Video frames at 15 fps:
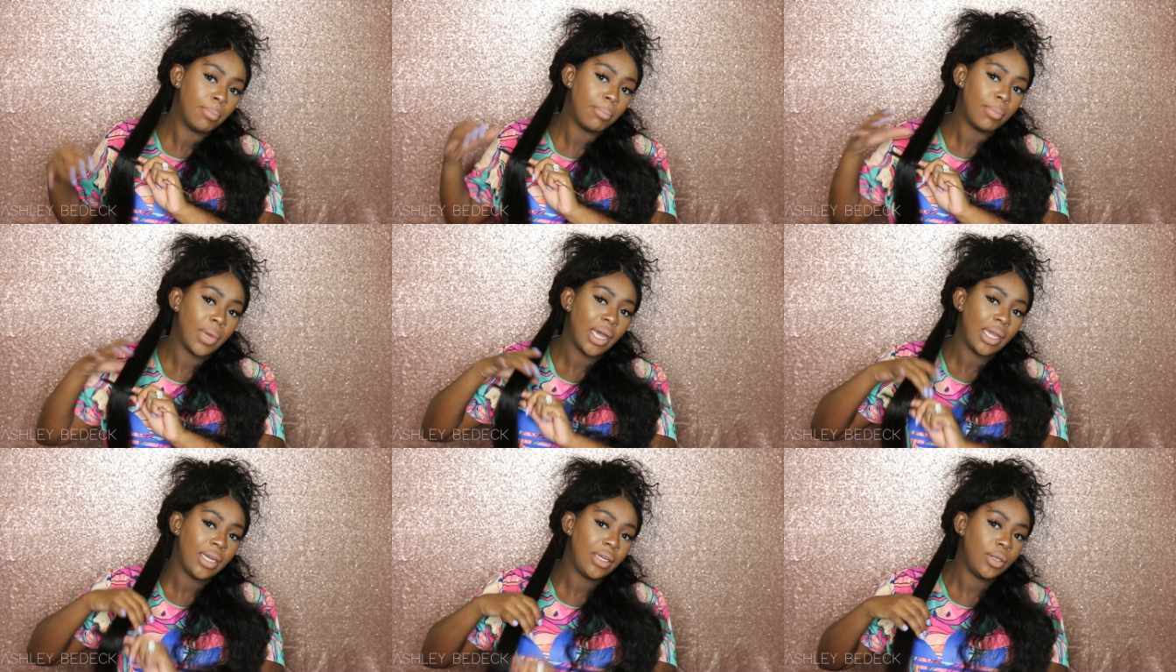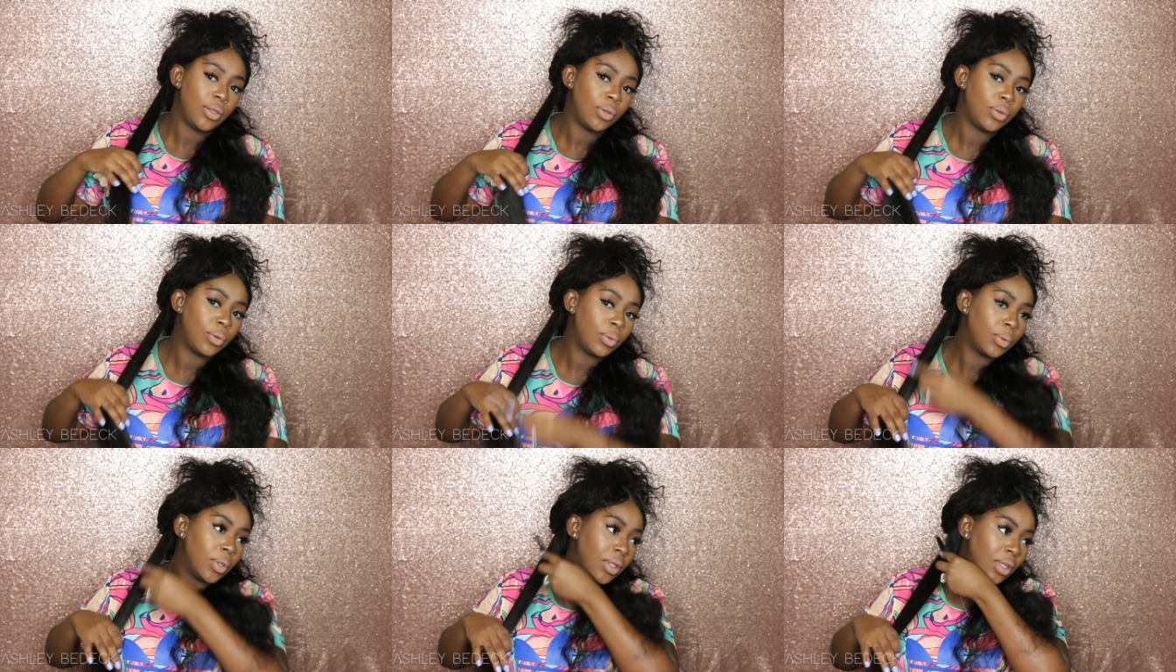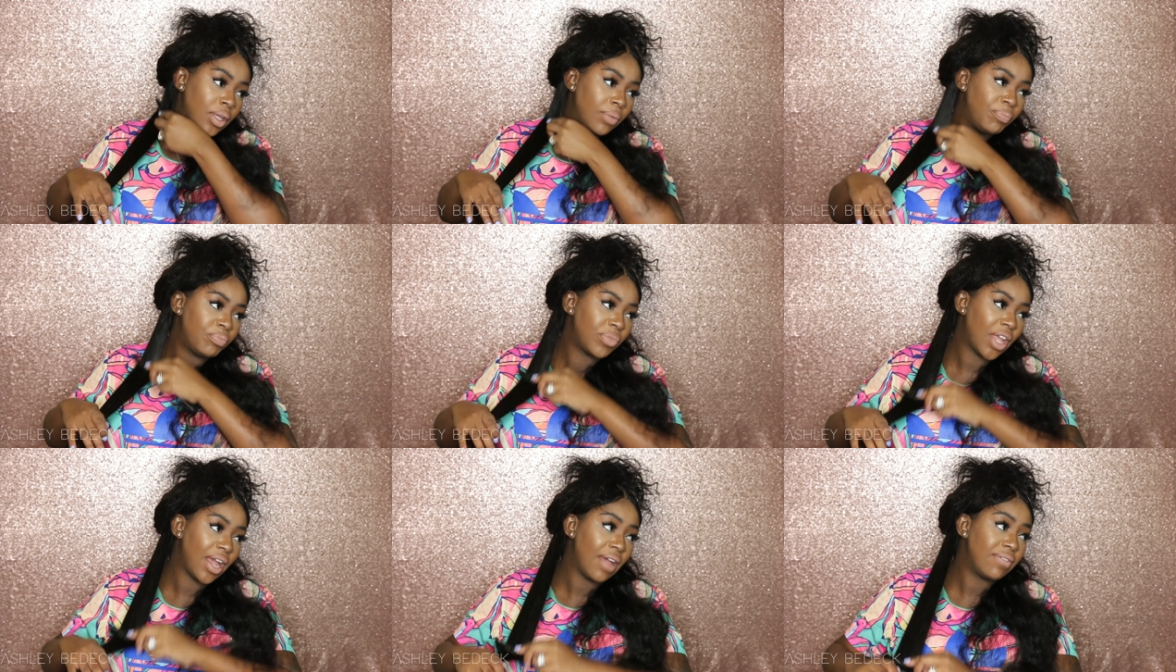Mind you,
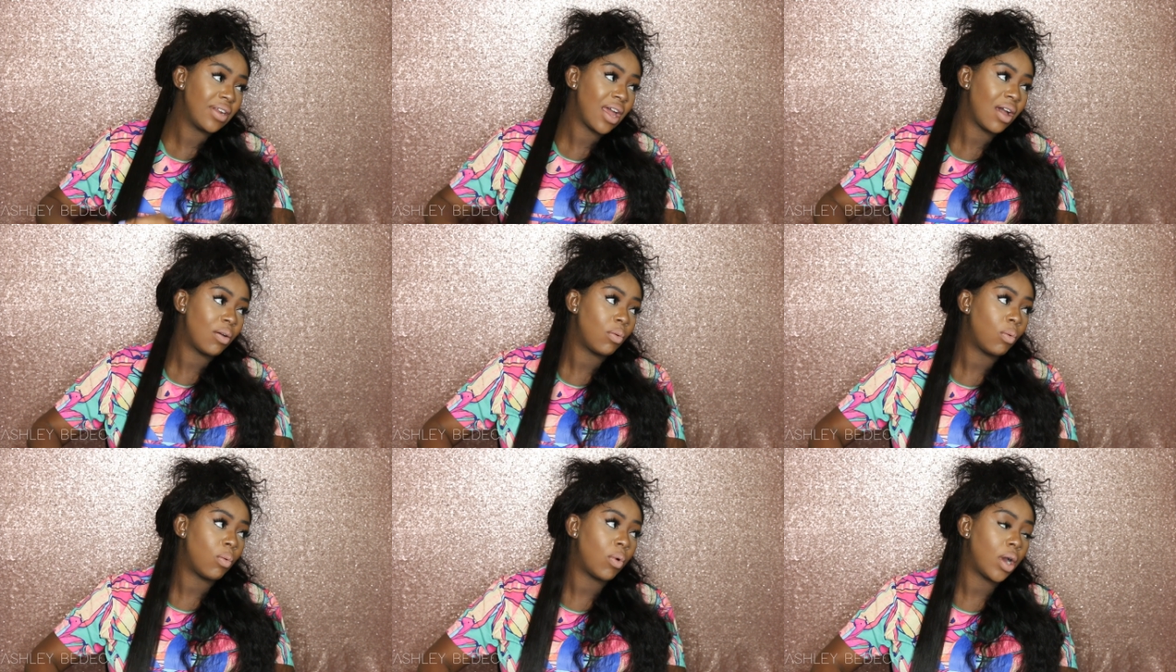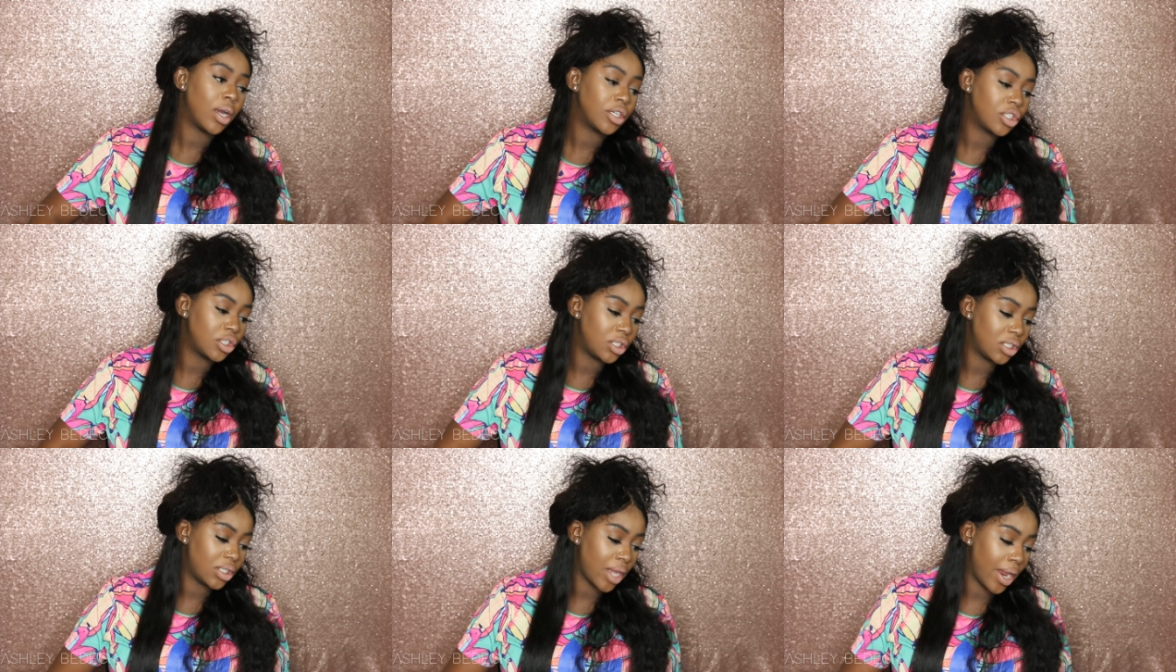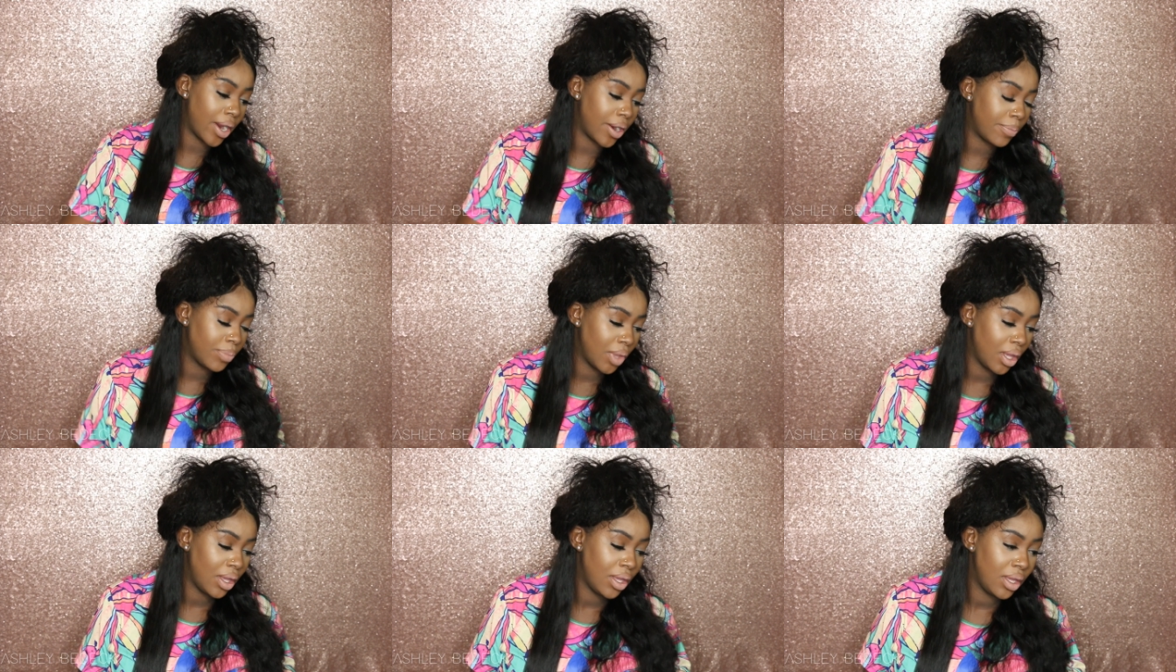I have not washed this hair
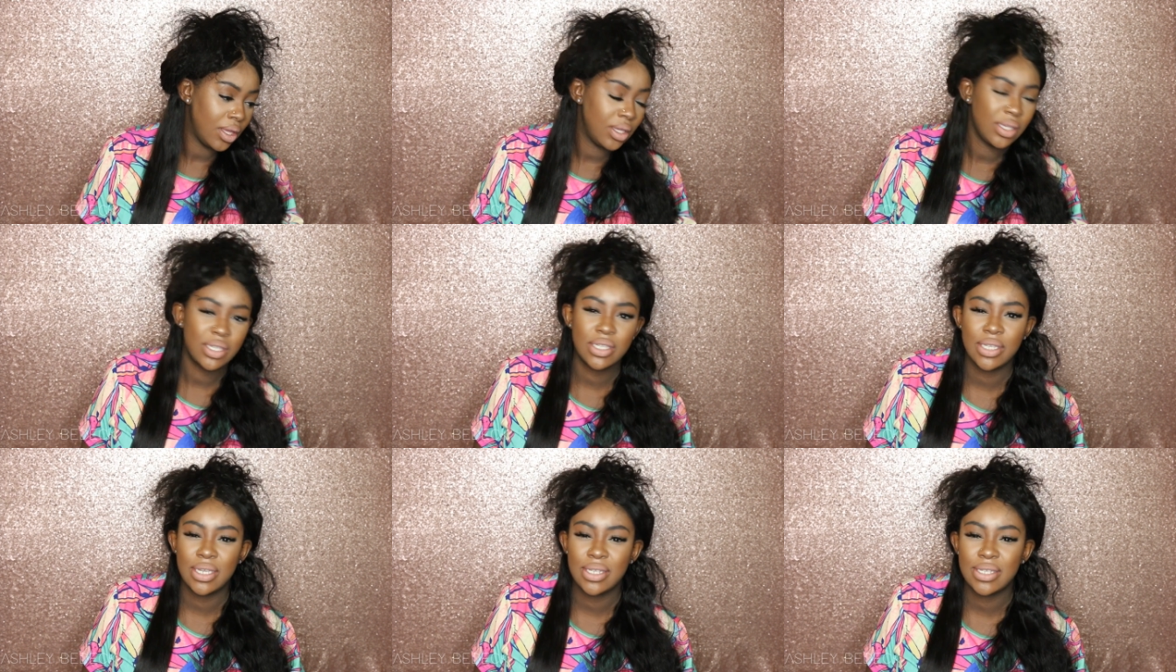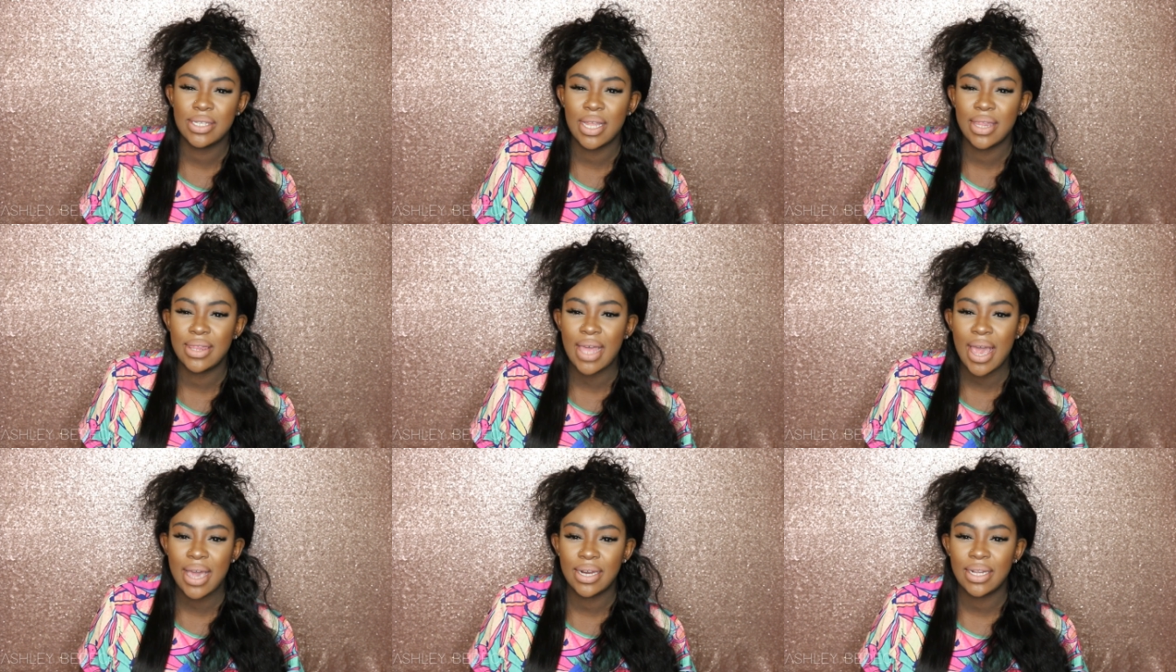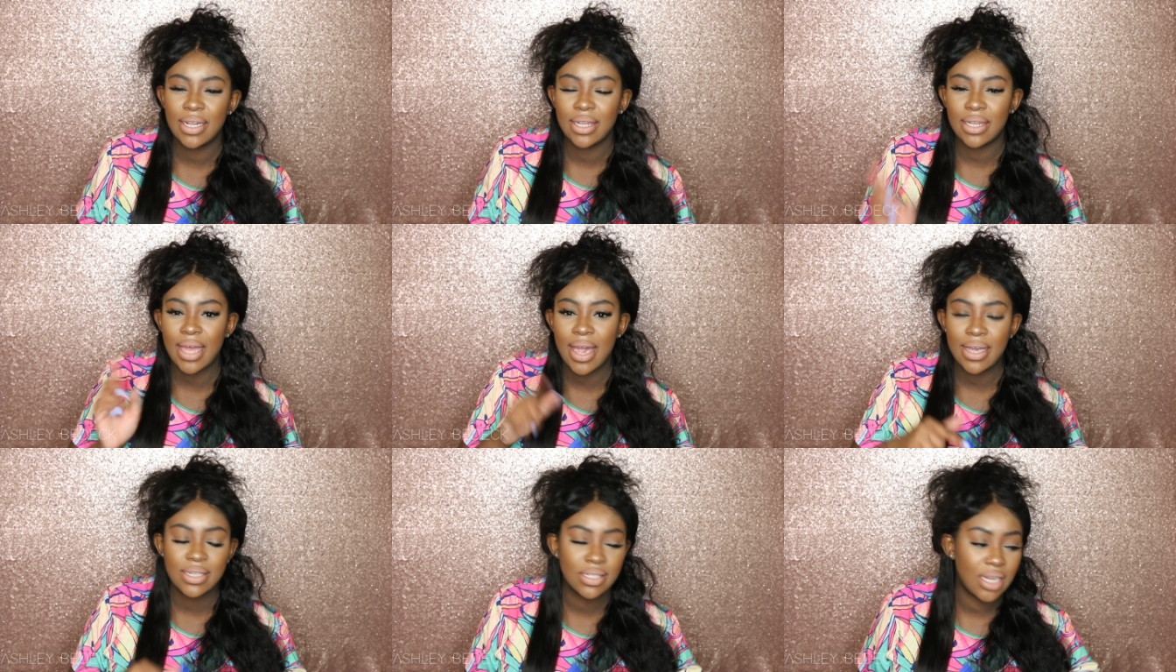since that
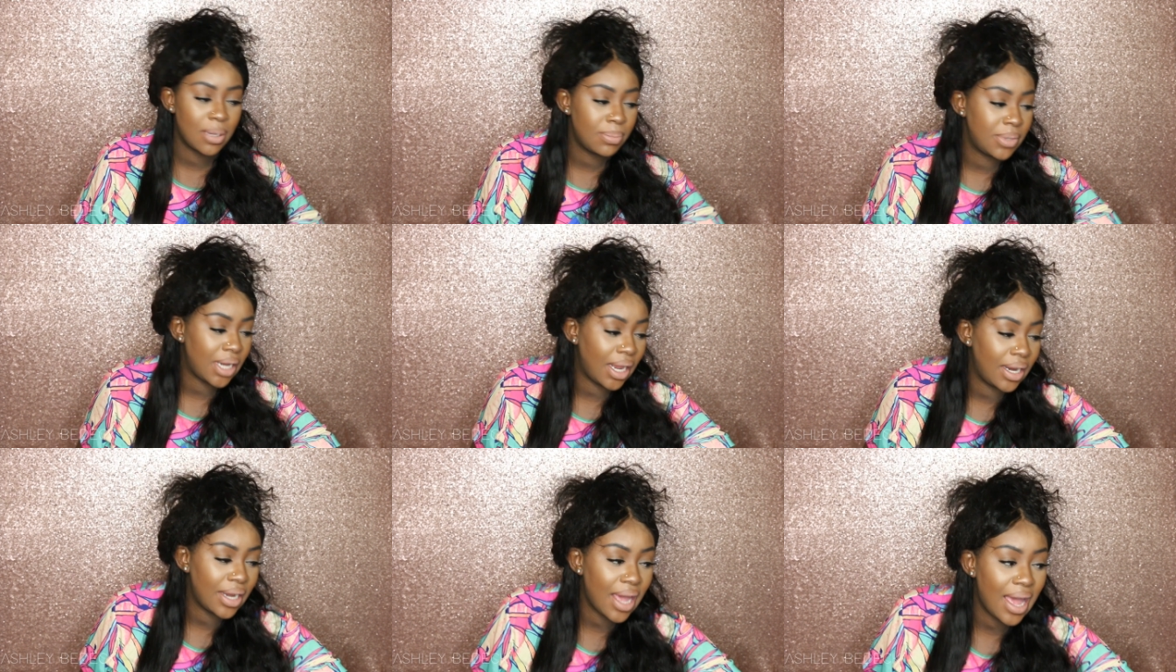last update